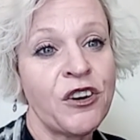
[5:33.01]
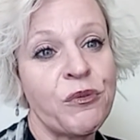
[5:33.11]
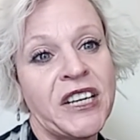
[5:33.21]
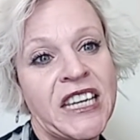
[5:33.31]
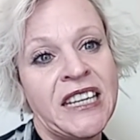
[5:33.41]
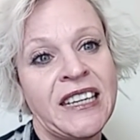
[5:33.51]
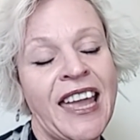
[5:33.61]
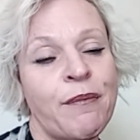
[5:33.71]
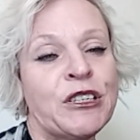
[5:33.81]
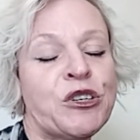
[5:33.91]
when he
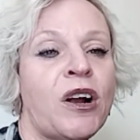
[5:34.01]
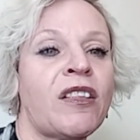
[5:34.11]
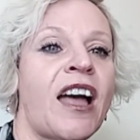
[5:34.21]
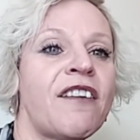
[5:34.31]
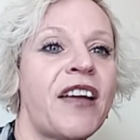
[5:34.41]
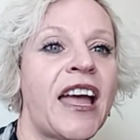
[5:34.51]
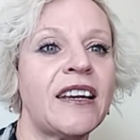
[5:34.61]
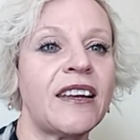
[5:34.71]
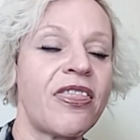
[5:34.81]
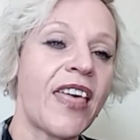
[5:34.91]
came into our life.
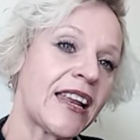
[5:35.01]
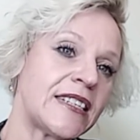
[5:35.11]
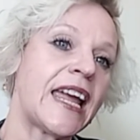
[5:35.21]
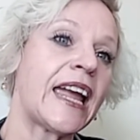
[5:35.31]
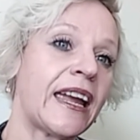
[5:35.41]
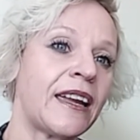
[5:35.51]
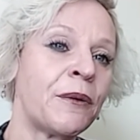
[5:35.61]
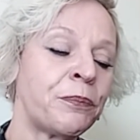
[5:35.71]
And that day